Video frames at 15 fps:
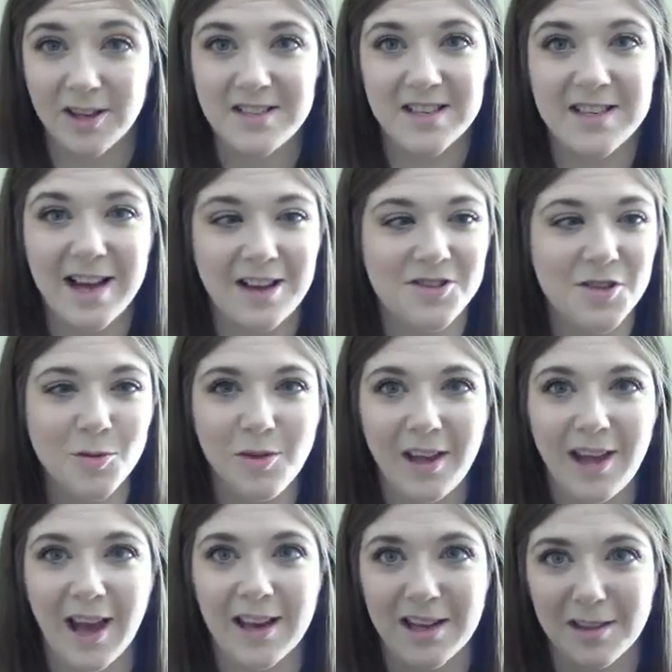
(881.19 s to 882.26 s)
It did not do
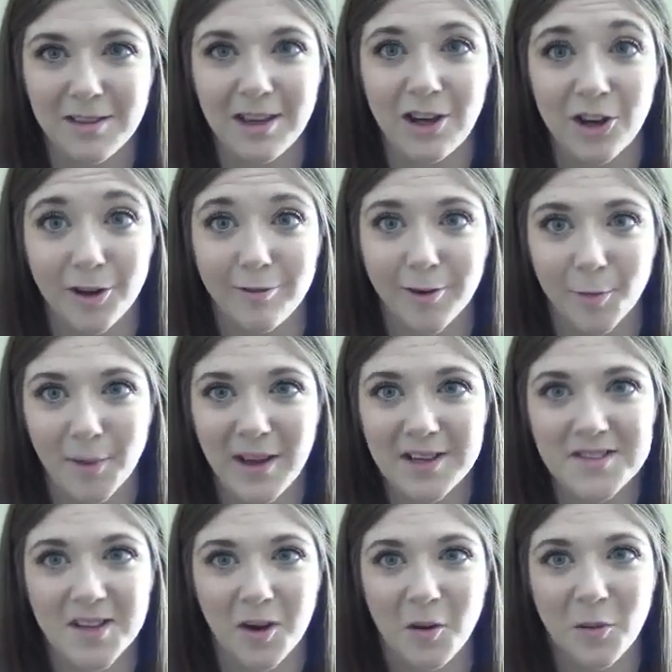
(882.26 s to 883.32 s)
like anything good for me.
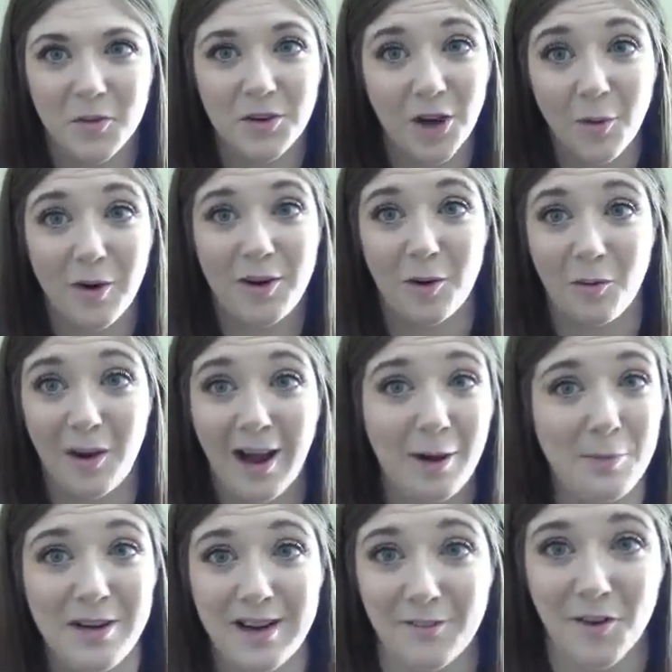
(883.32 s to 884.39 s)
So no, I don't,
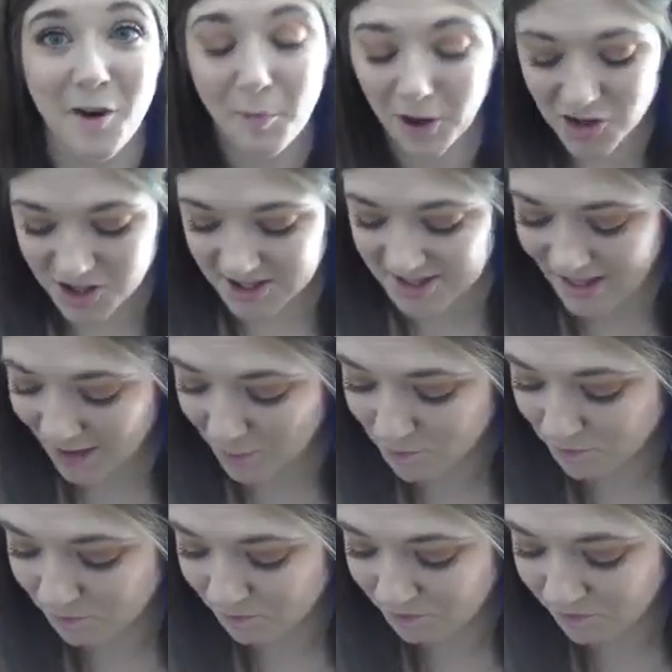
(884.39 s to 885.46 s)
I would never purchase that.